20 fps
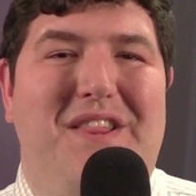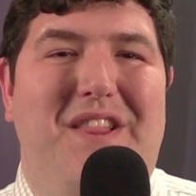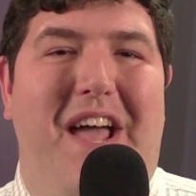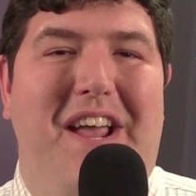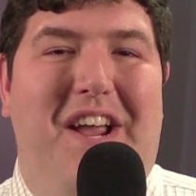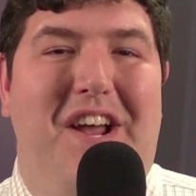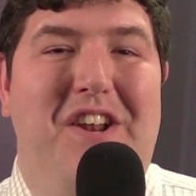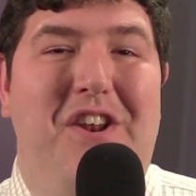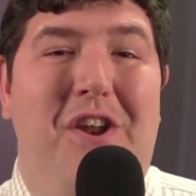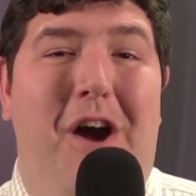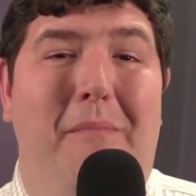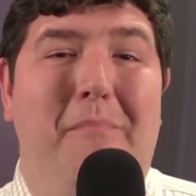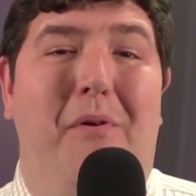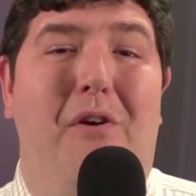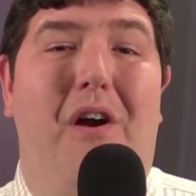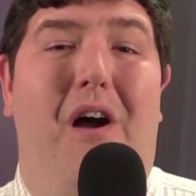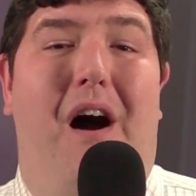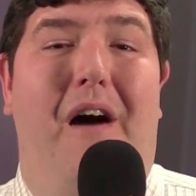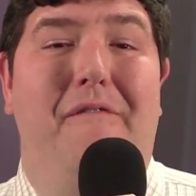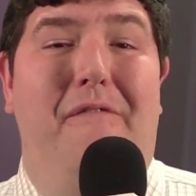like a
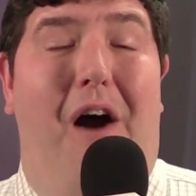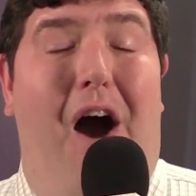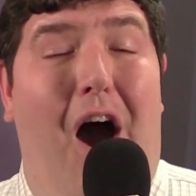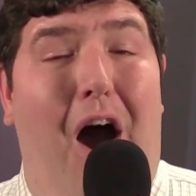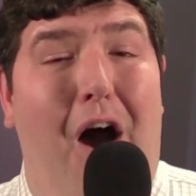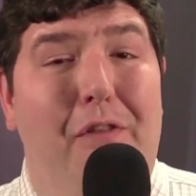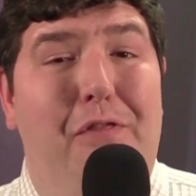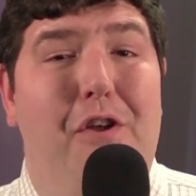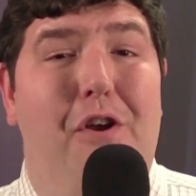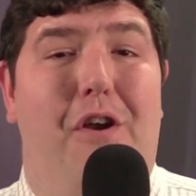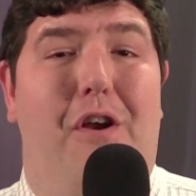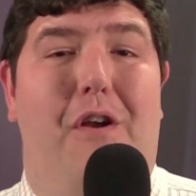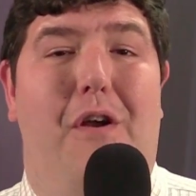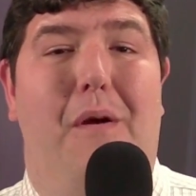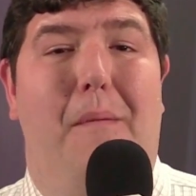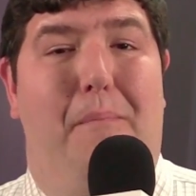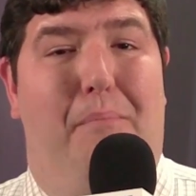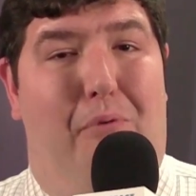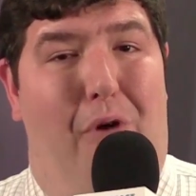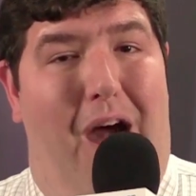number of other
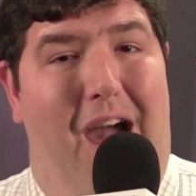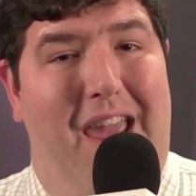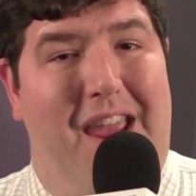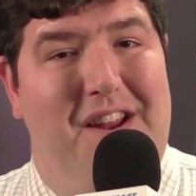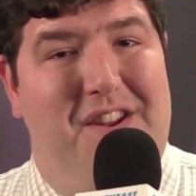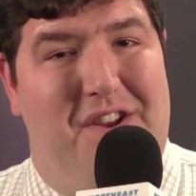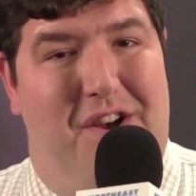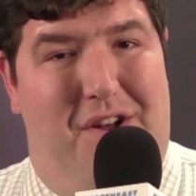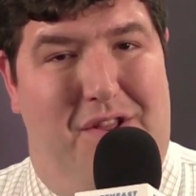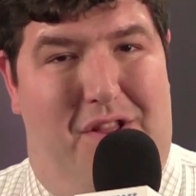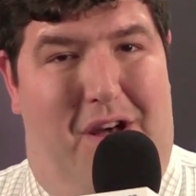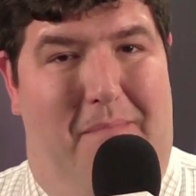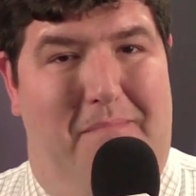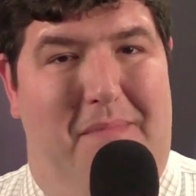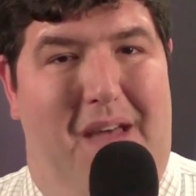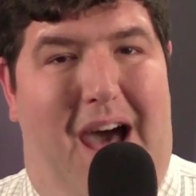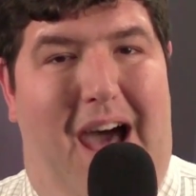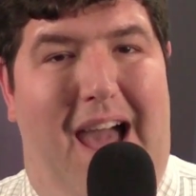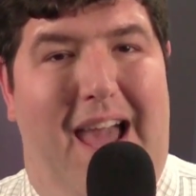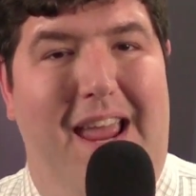Bryant
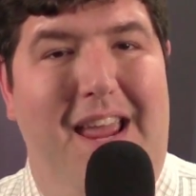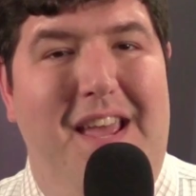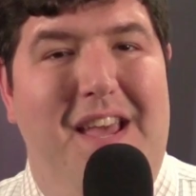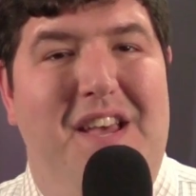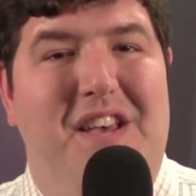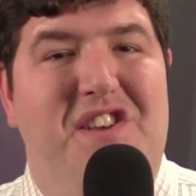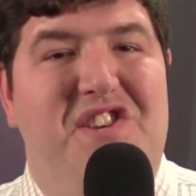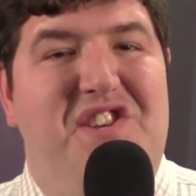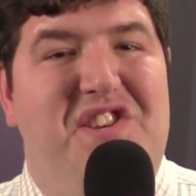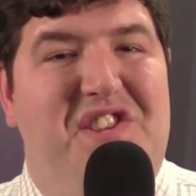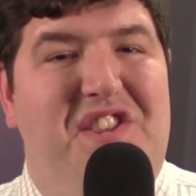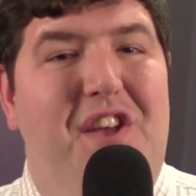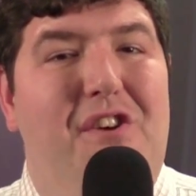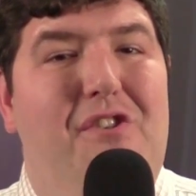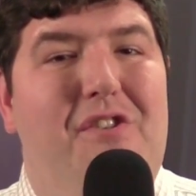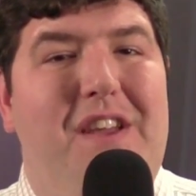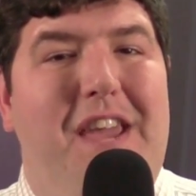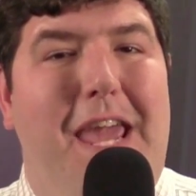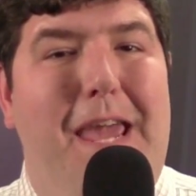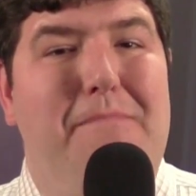alumni,
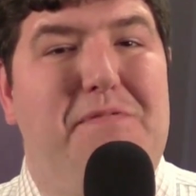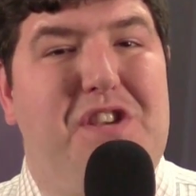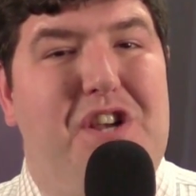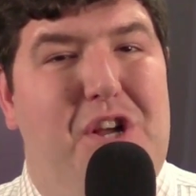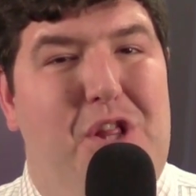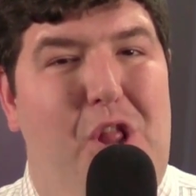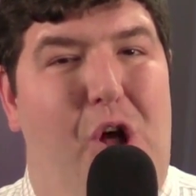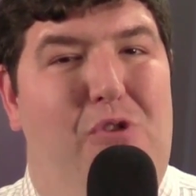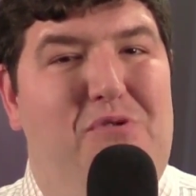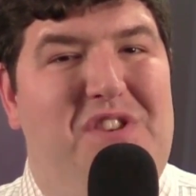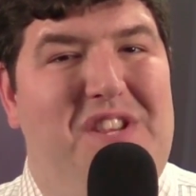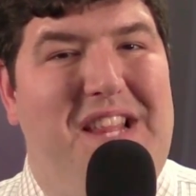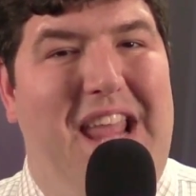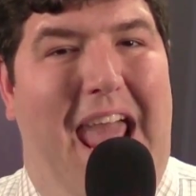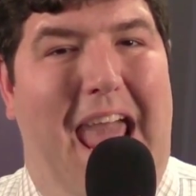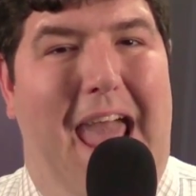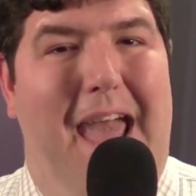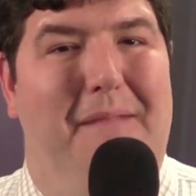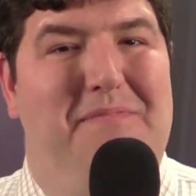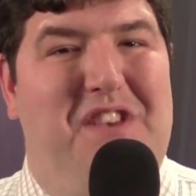still keeps close
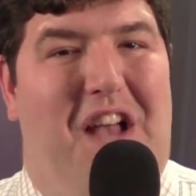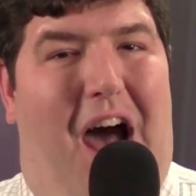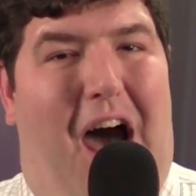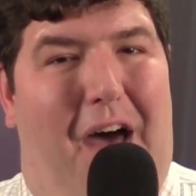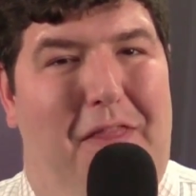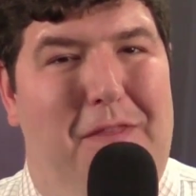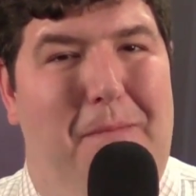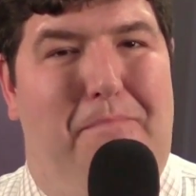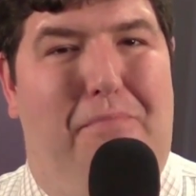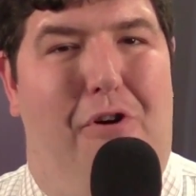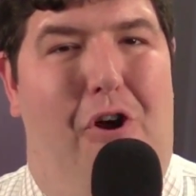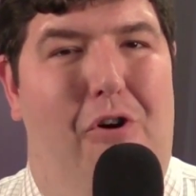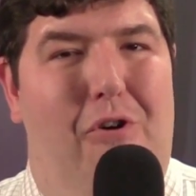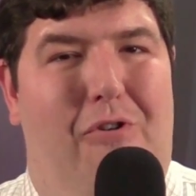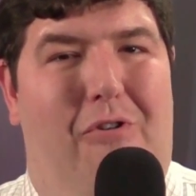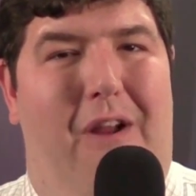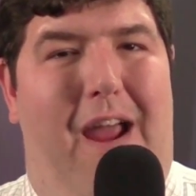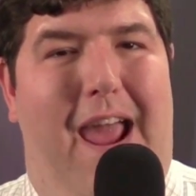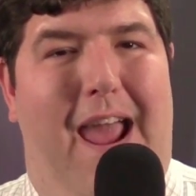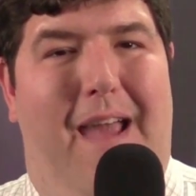tabs on the
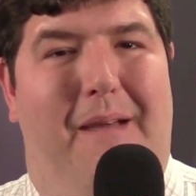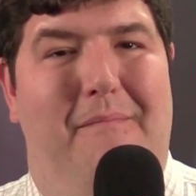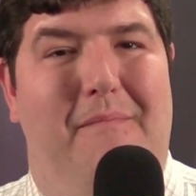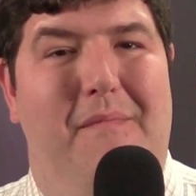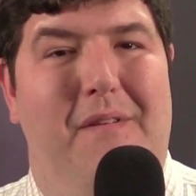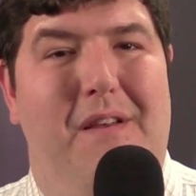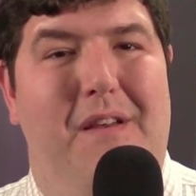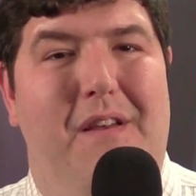program.